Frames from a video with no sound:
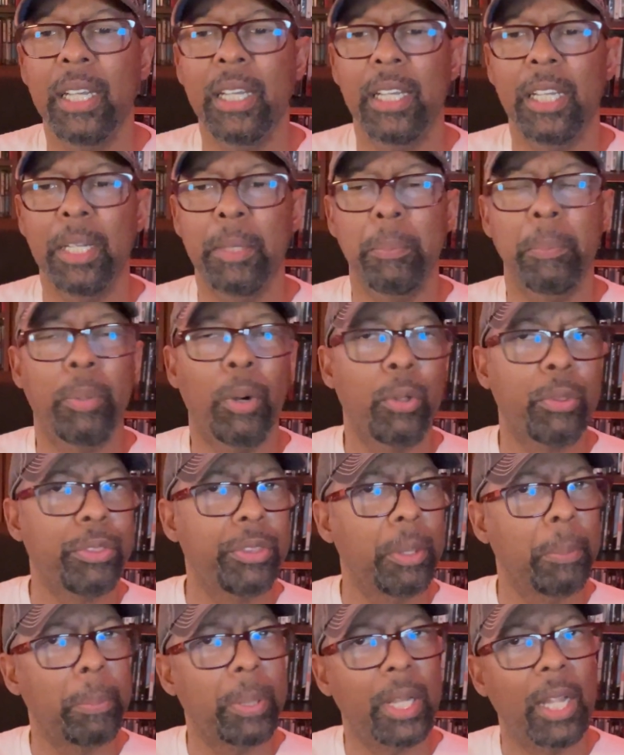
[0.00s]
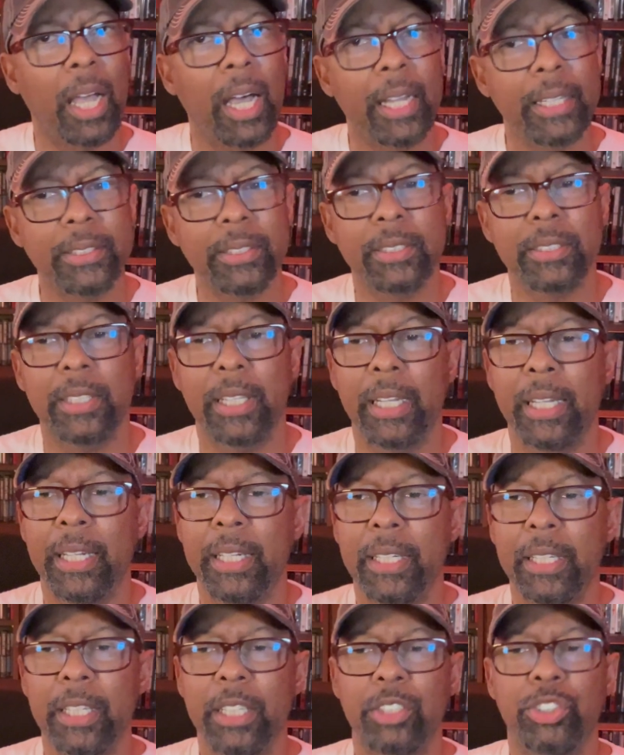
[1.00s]
in both the plots,
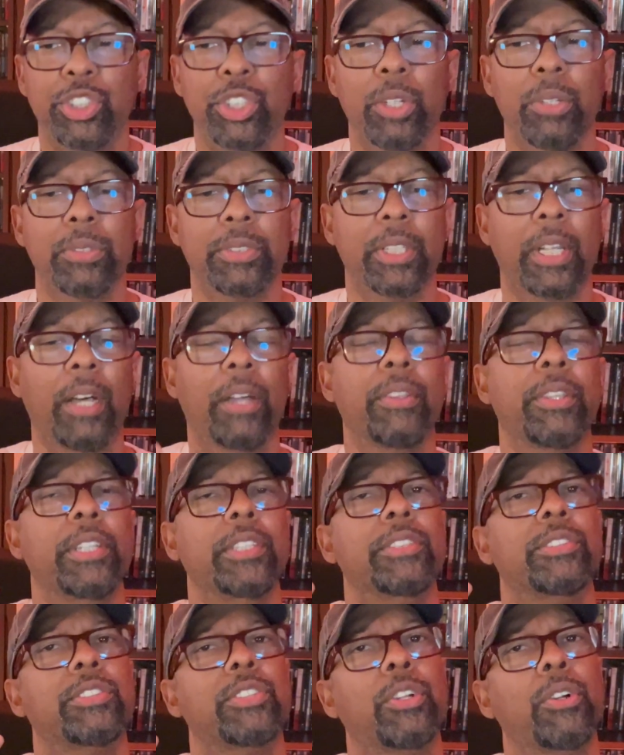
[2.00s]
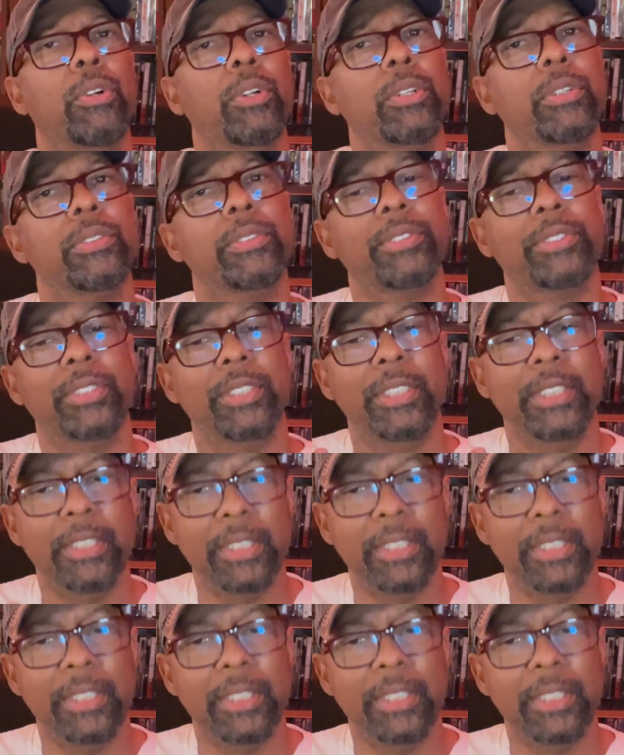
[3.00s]
and it shows how these girls